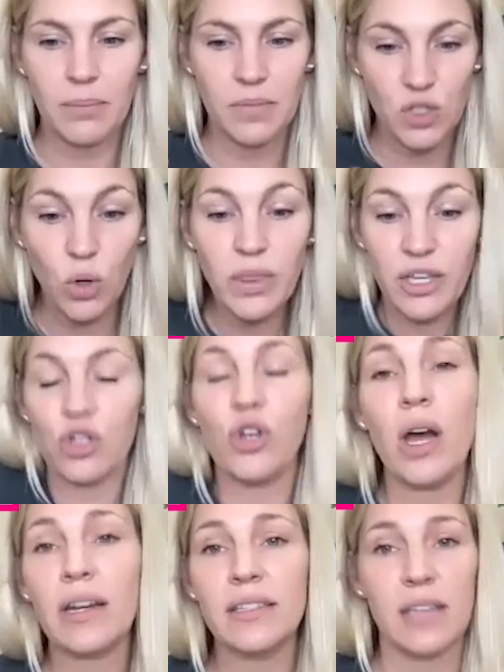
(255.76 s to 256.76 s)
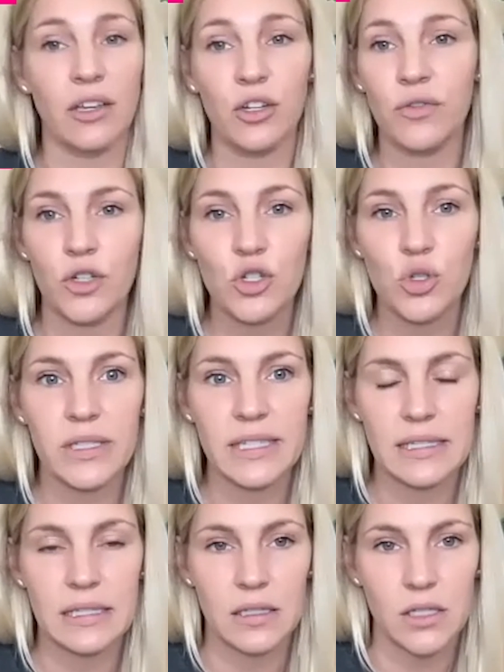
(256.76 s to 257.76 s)
so that you know how to sell your virtual
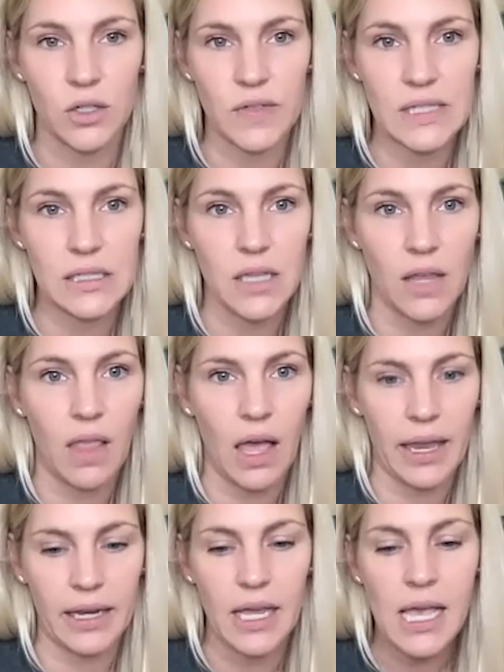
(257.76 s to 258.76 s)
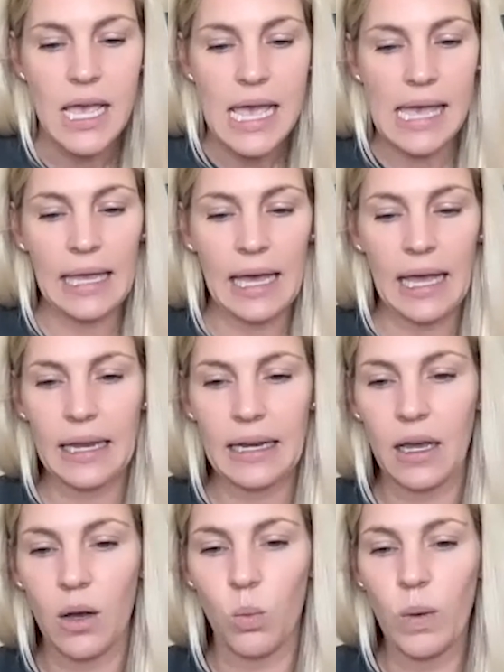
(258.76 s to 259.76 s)
assistant services online.
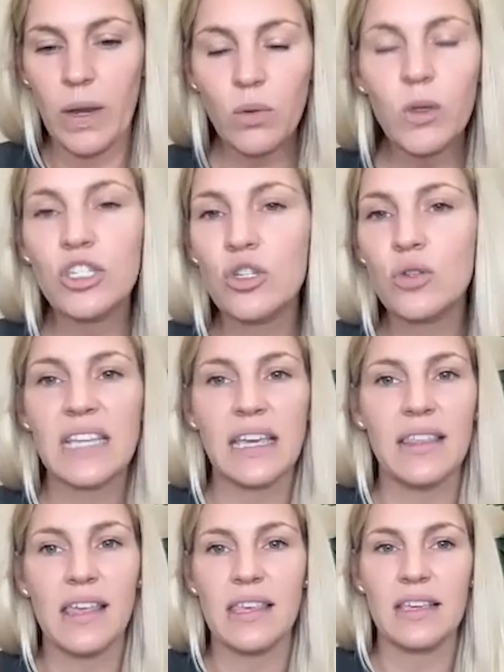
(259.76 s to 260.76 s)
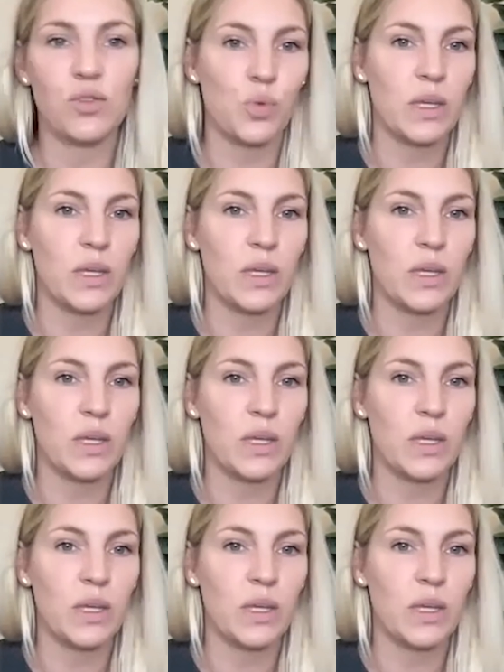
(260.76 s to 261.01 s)
And where would you say that this